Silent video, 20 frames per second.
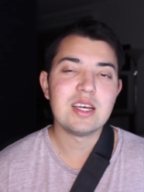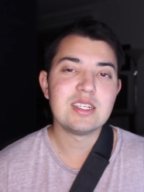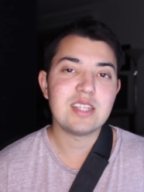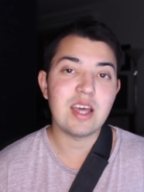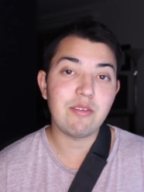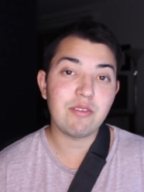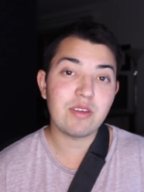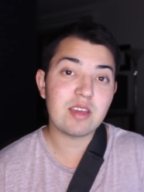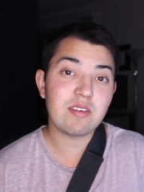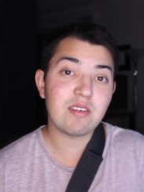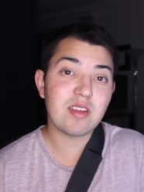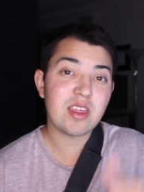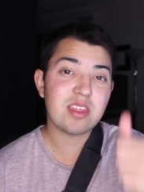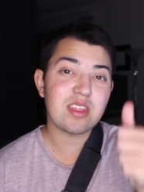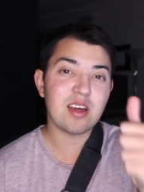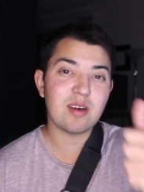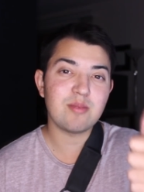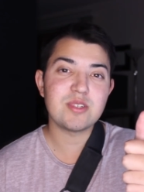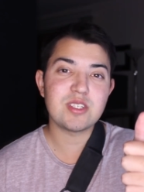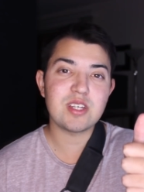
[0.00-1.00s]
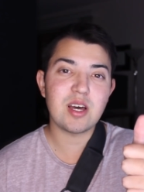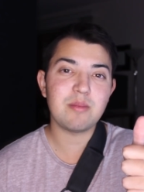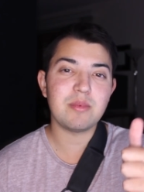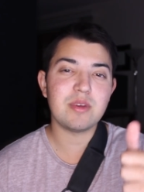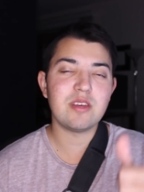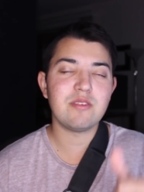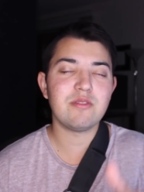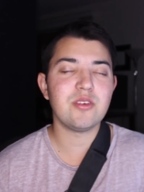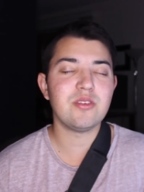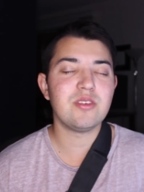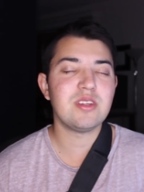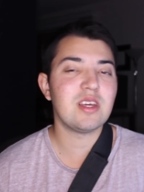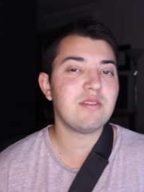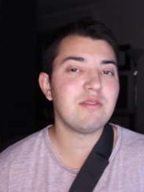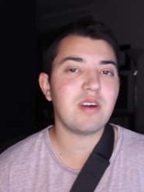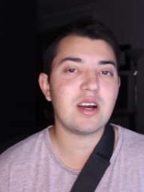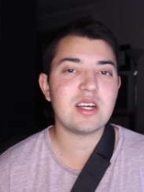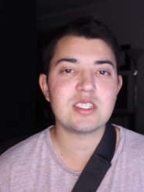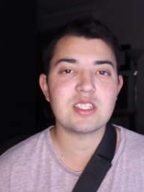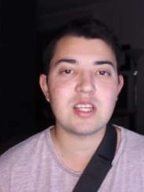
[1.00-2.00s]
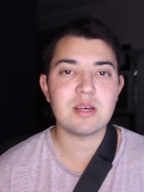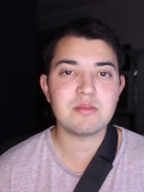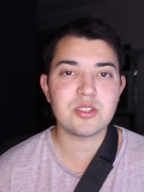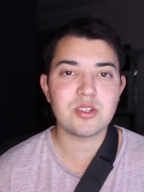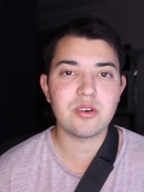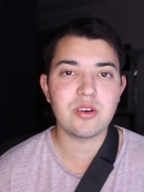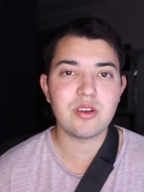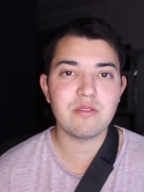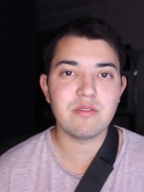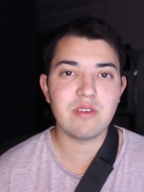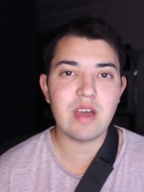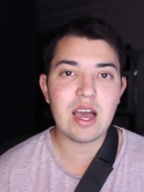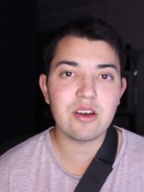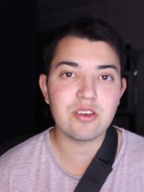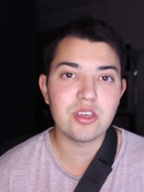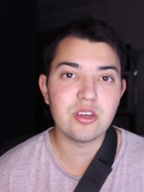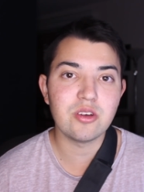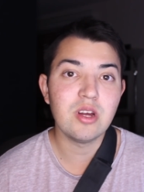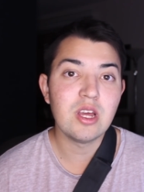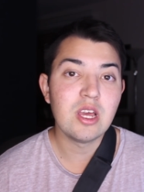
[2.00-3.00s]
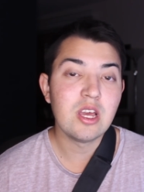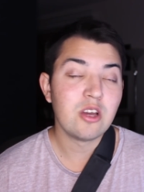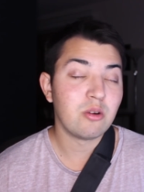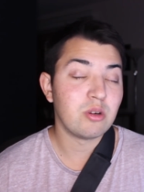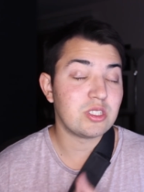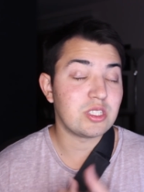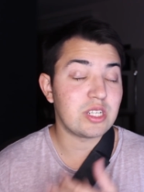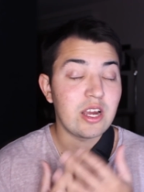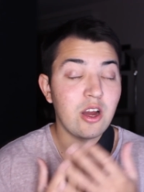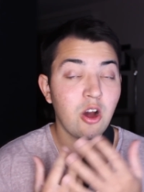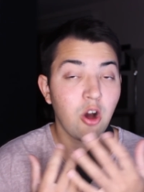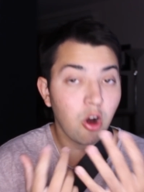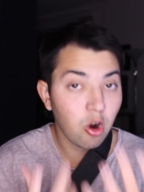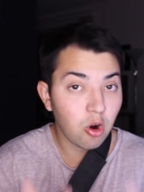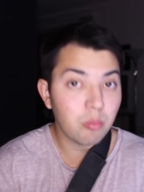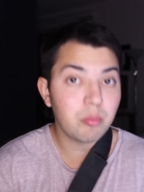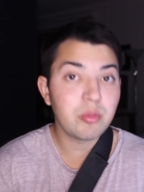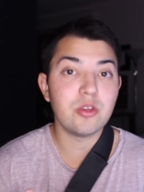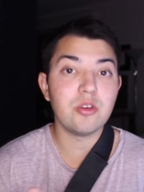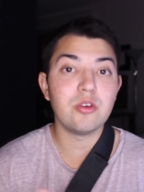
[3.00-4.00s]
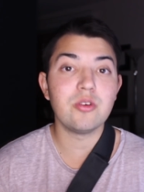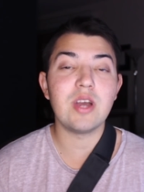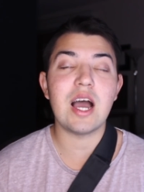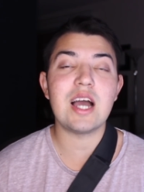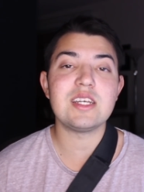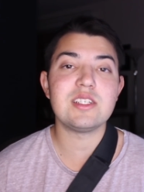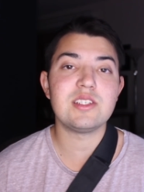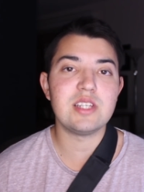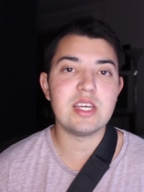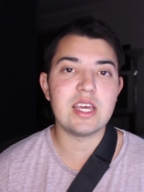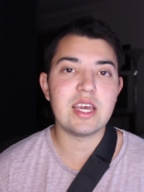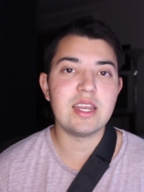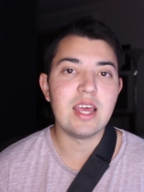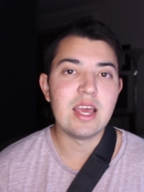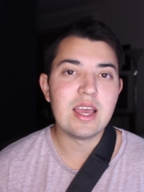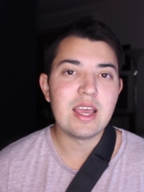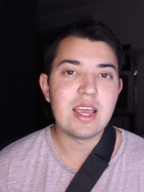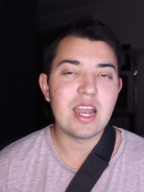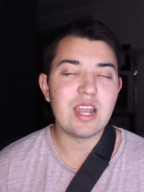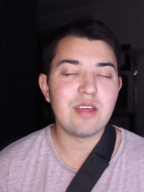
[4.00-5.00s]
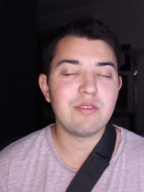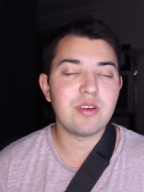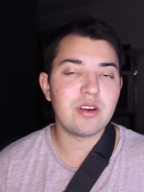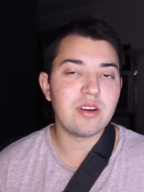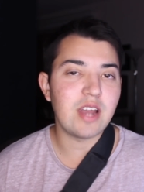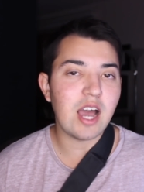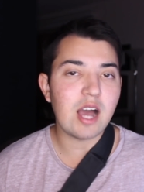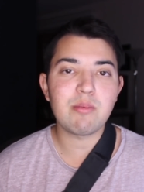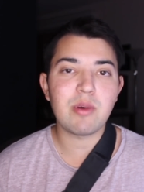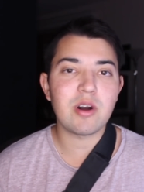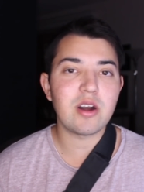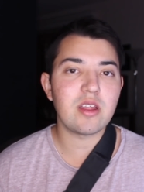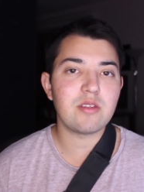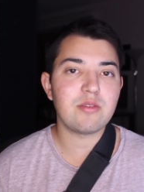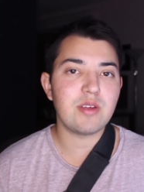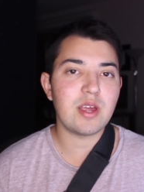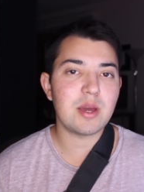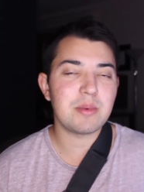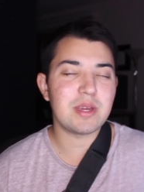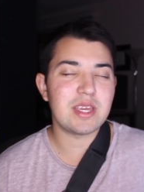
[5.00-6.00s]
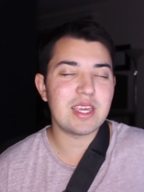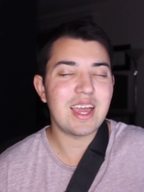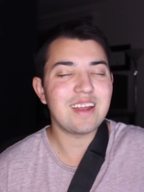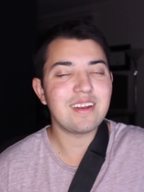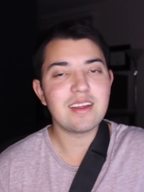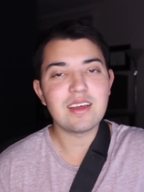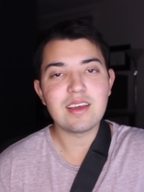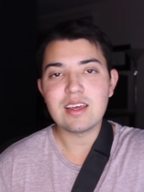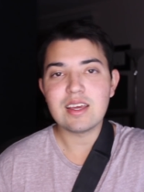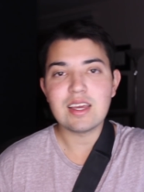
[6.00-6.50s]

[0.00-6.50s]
Definitely give it a thumbs up if you did find some sort of value, which I hope you guys did. And if you're not part of the family yet,